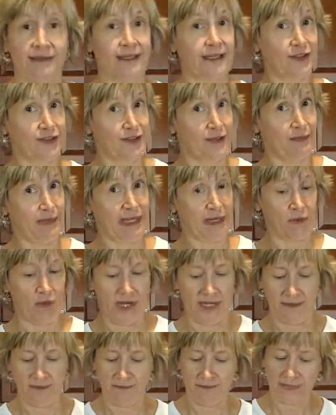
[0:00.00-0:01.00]
There's a big
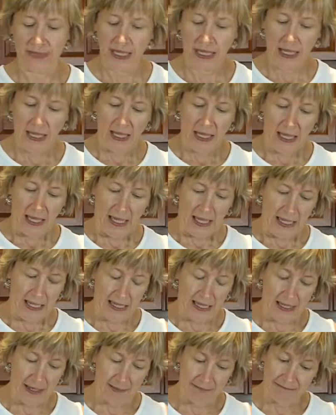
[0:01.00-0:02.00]
one.
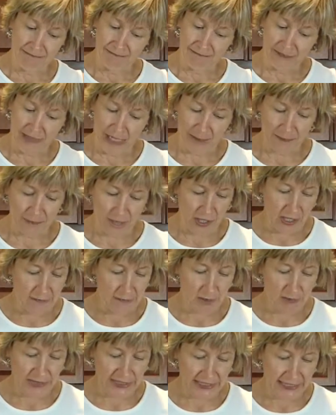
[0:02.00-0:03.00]
I
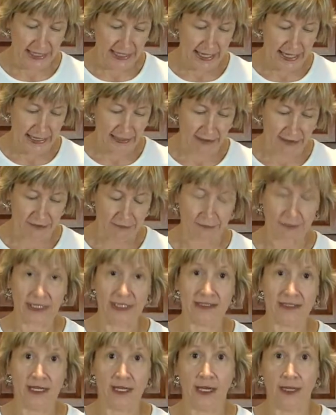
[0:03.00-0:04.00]
probably had 3
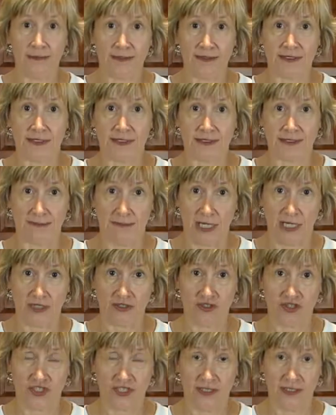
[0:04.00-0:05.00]
times this
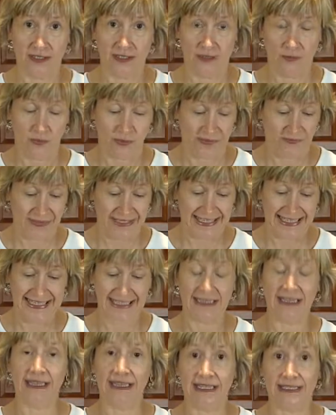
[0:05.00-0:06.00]
much. We've
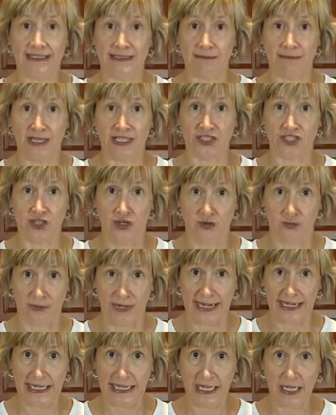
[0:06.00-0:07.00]
eaten this much
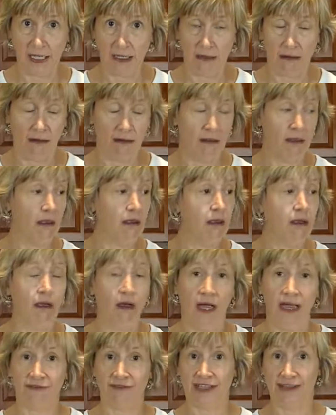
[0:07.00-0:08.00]
already.
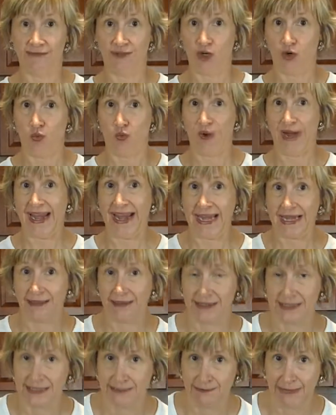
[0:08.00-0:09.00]
I've given away
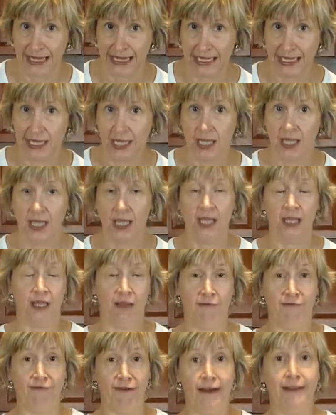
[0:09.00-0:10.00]
this many.
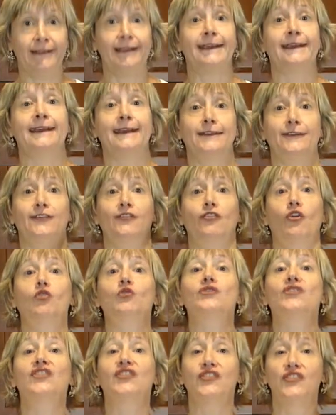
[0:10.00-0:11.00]
And finally I got so
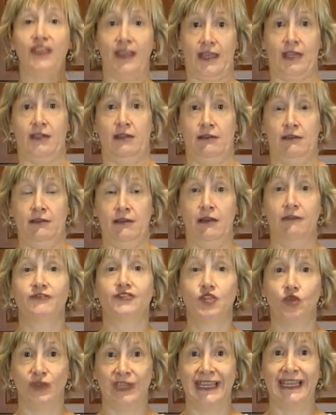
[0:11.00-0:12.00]
sick of
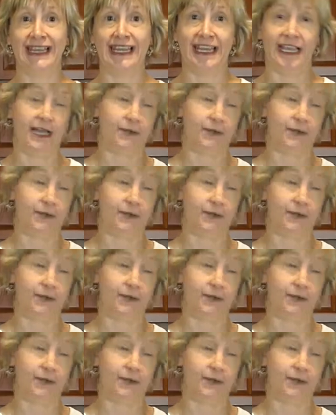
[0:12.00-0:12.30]
zucchini.